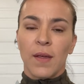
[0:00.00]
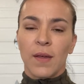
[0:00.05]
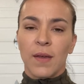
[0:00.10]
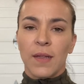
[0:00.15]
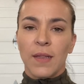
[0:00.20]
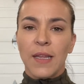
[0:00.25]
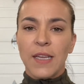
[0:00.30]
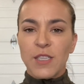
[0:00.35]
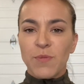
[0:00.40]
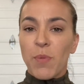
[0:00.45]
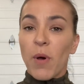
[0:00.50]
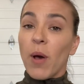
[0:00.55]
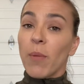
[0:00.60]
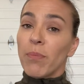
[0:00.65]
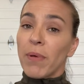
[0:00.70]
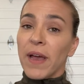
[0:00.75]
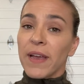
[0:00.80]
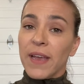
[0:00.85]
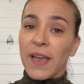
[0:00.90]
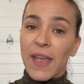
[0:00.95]
Let's pop
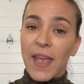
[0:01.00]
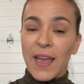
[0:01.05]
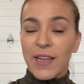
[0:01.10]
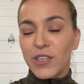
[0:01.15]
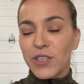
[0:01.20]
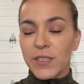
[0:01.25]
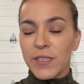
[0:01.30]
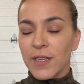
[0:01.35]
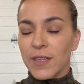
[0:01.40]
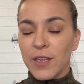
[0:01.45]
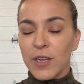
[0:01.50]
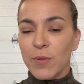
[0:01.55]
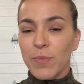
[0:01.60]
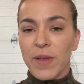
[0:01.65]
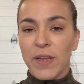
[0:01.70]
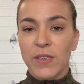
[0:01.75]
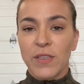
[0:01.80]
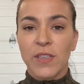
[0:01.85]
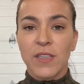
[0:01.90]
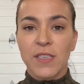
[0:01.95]
back again just a little
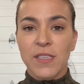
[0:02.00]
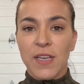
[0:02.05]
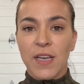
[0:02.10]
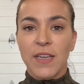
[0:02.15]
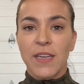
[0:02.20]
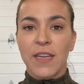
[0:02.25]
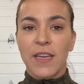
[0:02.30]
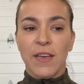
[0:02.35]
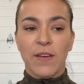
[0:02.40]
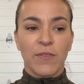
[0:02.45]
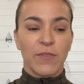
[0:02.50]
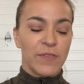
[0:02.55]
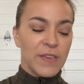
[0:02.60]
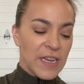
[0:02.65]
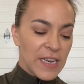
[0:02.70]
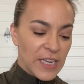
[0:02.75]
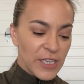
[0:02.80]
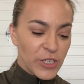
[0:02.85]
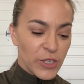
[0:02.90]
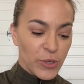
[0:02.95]
bit to this idea of
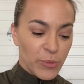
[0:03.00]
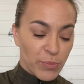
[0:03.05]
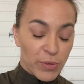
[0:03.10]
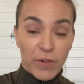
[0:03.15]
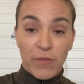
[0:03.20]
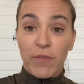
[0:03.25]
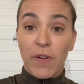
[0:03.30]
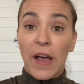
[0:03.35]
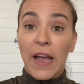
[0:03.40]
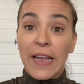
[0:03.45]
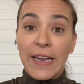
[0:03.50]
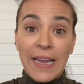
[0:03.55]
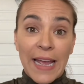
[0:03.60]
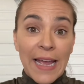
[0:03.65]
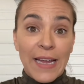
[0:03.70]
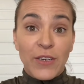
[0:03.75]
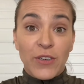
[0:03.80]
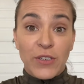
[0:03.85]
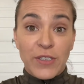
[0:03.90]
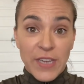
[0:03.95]
needing to provide
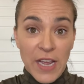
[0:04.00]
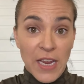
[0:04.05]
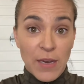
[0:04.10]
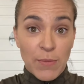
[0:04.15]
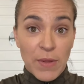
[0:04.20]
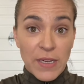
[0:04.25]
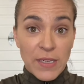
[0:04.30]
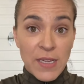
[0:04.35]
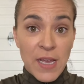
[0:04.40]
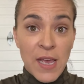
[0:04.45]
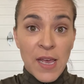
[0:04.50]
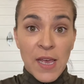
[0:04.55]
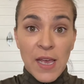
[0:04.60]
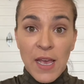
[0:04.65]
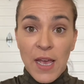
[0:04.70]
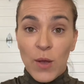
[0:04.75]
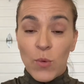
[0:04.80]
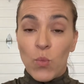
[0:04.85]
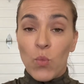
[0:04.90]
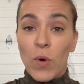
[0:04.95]
entertainment.
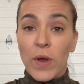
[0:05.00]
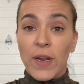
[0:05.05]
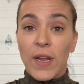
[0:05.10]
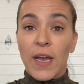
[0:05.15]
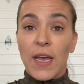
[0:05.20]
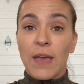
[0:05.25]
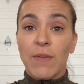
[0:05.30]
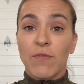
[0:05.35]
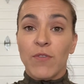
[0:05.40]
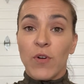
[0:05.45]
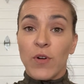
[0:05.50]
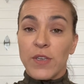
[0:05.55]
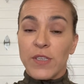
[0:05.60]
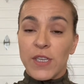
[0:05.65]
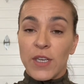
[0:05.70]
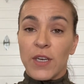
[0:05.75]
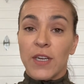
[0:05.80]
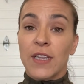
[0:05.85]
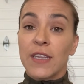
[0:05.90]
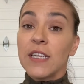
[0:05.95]
And what I am
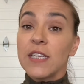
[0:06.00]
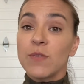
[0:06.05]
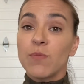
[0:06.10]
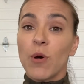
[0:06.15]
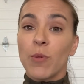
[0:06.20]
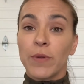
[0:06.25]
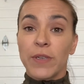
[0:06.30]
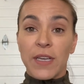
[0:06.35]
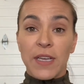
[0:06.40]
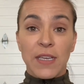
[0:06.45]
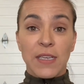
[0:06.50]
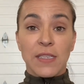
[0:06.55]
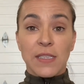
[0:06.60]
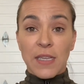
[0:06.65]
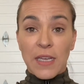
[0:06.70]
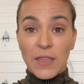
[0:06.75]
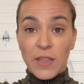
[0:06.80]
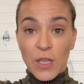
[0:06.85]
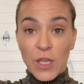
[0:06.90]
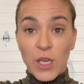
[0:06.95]
focusing on at this moment is
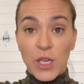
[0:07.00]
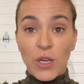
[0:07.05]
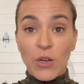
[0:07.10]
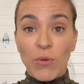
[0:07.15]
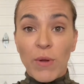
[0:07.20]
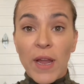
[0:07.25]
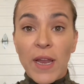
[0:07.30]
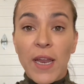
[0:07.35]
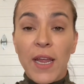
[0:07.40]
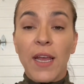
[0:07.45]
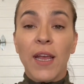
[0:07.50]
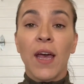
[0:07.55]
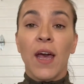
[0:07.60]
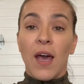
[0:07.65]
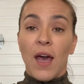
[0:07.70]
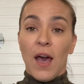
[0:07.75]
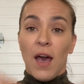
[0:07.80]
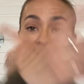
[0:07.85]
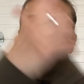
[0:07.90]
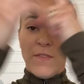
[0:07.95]
like the curating
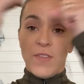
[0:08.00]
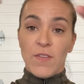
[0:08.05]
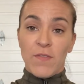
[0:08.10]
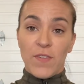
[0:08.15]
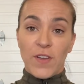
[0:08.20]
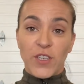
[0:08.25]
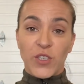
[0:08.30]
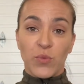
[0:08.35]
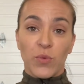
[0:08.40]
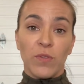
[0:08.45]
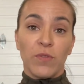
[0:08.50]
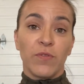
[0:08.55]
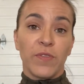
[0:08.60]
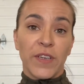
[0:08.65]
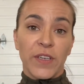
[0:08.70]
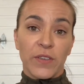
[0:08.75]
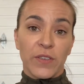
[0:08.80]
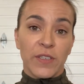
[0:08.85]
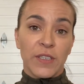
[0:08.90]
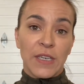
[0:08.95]
of the visual
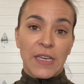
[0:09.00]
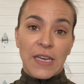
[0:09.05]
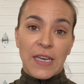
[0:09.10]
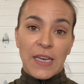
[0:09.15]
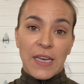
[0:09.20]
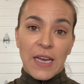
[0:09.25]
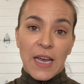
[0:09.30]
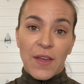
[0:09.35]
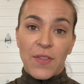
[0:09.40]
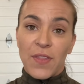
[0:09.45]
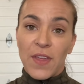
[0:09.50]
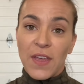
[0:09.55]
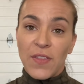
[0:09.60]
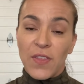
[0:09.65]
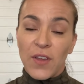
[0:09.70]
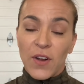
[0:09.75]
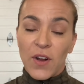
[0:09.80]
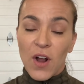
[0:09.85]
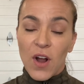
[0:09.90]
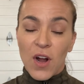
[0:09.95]
field. I think
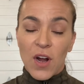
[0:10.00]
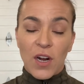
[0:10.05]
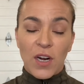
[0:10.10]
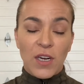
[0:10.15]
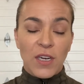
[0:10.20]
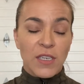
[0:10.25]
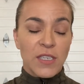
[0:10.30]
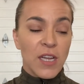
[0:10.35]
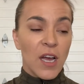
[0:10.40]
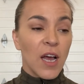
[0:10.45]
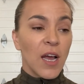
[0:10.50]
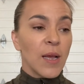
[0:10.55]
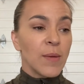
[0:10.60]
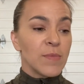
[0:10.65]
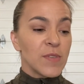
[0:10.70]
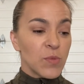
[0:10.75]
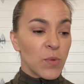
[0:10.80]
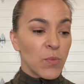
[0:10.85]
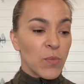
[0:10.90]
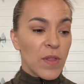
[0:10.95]
there are
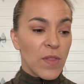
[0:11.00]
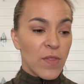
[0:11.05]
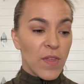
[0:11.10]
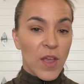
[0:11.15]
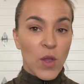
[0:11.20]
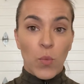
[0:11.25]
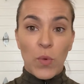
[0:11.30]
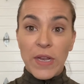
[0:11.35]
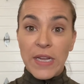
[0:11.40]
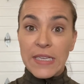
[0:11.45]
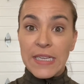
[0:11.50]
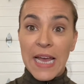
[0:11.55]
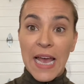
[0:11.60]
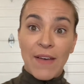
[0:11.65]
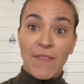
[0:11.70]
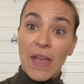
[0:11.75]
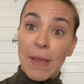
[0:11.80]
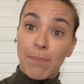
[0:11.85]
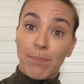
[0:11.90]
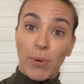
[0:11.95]
times when we think we need to
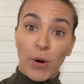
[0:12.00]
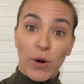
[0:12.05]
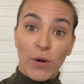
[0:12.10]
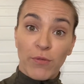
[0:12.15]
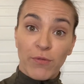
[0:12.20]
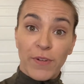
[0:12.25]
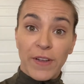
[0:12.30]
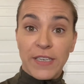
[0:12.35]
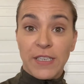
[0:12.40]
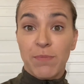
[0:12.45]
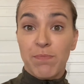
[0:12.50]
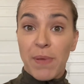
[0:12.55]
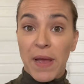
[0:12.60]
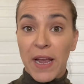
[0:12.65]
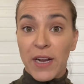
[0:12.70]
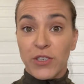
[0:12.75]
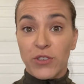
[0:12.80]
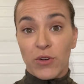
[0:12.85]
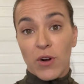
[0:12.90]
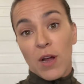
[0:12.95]
have a perfect
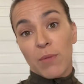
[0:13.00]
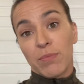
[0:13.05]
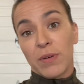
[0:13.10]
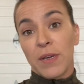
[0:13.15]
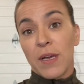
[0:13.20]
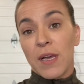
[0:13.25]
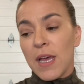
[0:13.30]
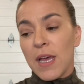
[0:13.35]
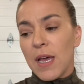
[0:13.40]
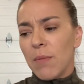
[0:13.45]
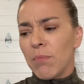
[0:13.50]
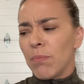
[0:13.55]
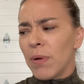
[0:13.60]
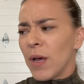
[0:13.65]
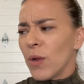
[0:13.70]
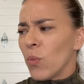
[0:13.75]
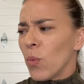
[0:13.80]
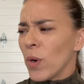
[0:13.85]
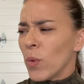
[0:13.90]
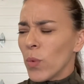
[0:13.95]
backdrop.
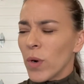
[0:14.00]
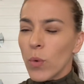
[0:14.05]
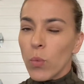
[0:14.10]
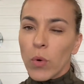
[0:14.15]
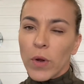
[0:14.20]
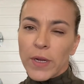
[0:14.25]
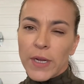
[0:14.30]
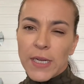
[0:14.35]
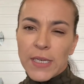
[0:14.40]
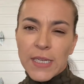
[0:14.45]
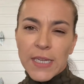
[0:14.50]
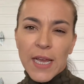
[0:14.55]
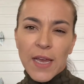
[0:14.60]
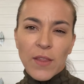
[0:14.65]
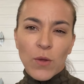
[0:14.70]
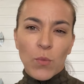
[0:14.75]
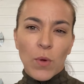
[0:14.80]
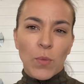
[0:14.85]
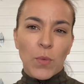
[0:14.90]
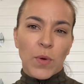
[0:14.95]
But when we're working
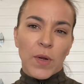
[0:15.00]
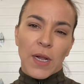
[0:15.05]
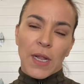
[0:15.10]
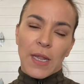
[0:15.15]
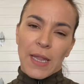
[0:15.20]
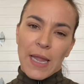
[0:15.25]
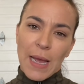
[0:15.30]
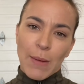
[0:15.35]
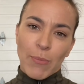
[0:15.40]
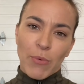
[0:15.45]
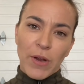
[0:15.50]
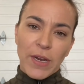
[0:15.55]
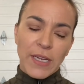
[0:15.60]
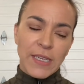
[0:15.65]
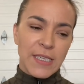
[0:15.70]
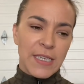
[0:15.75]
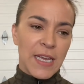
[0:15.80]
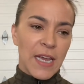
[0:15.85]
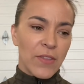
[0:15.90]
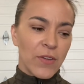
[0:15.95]
together, when we're collaborating
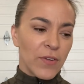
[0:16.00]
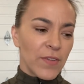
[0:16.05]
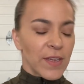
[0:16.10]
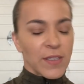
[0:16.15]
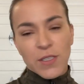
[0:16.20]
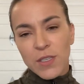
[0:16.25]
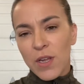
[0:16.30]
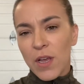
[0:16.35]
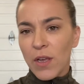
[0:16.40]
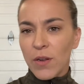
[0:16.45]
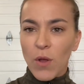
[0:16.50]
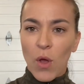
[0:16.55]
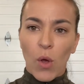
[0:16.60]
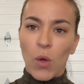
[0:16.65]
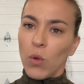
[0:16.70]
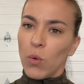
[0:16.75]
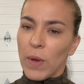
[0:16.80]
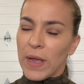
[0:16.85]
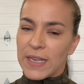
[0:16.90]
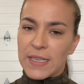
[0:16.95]
together, that's not
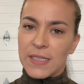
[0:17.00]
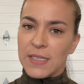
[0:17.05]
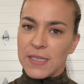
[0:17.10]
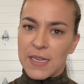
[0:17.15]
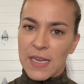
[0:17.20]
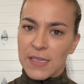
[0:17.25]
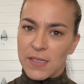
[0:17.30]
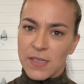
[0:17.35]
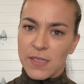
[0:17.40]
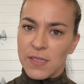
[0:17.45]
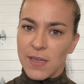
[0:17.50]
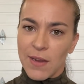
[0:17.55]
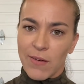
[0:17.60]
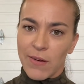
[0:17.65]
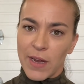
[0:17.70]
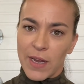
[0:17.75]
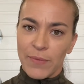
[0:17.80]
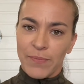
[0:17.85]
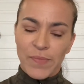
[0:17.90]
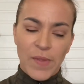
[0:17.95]
always
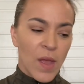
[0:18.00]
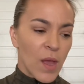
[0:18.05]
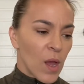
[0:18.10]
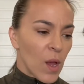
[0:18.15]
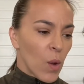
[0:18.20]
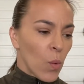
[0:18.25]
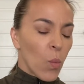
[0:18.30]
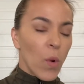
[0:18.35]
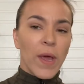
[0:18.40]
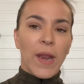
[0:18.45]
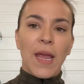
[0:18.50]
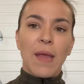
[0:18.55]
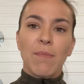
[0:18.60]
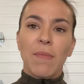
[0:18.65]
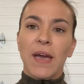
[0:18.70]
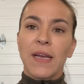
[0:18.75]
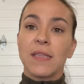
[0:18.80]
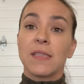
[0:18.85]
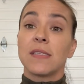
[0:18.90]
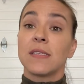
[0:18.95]
necessary. What I
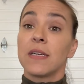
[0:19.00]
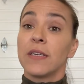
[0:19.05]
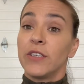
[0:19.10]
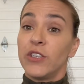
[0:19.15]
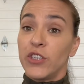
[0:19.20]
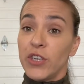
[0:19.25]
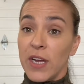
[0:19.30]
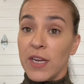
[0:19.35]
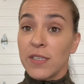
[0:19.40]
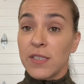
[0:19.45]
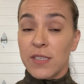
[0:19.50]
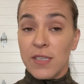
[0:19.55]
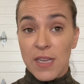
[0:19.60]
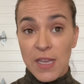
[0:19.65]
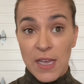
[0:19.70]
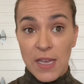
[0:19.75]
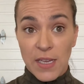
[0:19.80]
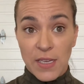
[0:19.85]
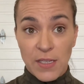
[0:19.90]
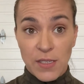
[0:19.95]
might suggest
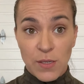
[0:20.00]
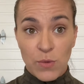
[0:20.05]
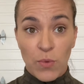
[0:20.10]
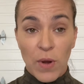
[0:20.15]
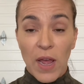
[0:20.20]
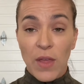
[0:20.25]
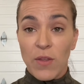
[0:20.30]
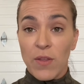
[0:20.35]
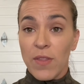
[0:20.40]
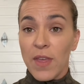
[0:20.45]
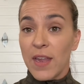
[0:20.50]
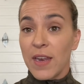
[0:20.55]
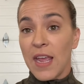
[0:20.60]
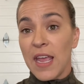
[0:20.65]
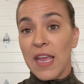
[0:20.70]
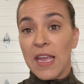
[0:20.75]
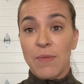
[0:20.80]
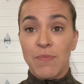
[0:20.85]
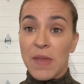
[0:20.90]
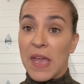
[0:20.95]
is, rather than
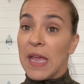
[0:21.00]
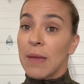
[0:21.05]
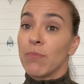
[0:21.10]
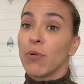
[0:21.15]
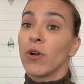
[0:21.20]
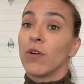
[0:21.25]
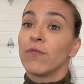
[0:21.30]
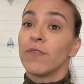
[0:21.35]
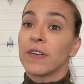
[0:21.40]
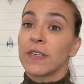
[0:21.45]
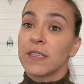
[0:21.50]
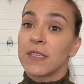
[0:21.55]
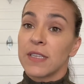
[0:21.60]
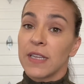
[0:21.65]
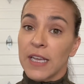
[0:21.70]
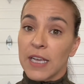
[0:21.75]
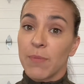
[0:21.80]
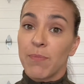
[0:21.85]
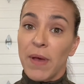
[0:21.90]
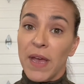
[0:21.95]
a perfect
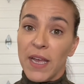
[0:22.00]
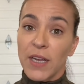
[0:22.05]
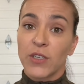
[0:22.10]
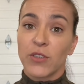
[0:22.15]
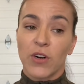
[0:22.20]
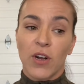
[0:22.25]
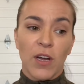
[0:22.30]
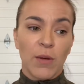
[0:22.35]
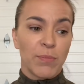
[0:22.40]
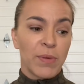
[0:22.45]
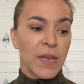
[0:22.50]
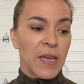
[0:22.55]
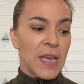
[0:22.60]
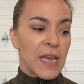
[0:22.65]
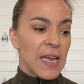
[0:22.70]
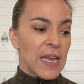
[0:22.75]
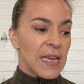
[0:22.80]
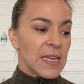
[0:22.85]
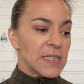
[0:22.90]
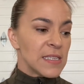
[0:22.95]
slick backdrop,
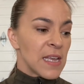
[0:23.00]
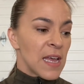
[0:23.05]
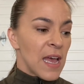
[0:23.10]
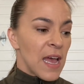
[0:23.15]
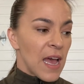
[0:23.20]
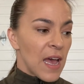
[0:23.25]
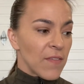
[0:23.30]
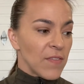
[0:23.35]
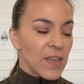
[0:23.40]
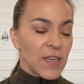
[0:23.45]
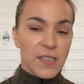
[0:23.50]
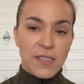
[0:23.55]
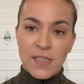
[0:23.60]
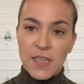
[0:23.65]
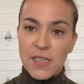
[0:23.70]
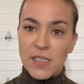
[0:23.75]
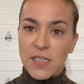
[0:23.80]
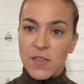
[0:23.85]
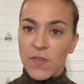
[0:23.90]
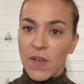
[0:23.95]
is having a
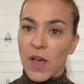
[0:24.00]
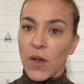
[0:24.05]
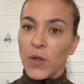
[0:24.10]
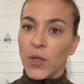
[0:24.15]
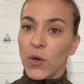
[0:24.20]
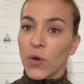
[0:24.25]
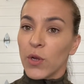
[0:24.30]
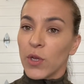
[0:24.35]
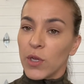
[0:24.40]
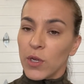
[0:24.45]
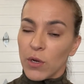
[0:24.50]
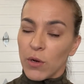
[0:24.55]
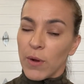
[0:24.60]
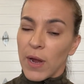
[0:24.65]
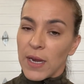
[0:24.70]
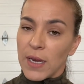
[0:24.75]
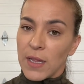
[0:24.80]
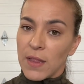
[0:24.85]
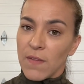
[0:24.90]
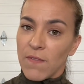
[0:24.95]
sense of how you're
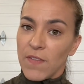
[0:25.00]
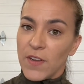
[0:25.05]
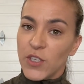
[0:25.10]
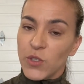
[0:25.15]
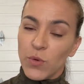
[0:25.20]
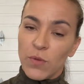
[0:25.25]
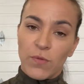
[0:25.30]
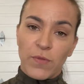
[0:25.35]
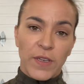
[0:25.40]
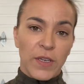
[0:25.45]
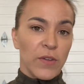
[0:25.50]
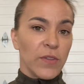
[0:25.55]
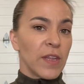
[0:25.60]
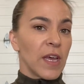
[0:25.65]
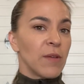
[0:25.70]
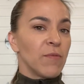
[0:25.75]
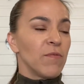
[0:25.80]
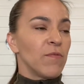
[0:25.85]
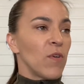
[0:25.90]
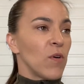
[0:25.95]
curating the visual field
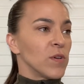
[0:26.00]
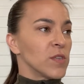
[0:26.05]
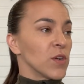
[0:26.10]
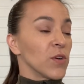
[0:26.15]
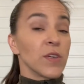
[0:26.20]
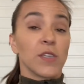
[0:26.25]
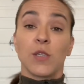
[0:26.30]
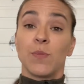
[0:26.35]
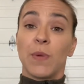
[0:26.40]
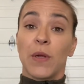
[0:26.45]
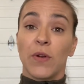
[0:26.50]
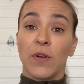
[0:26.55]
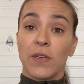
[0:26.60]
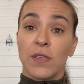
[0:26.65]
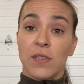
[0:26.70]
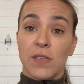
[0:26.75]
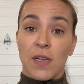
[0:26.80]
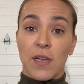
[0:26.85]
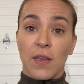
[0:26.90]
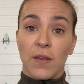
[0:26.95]
that folks are
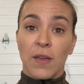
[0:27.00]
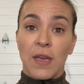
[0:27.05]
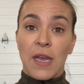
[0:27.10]
experiencing.